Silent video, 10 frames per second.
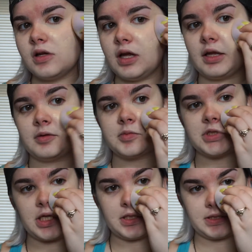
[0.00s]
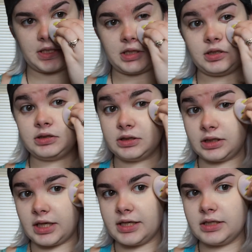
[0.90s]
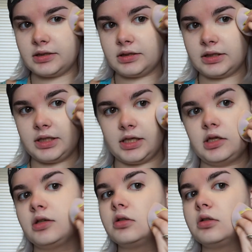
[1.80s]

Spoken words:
and I'm just gonna lightly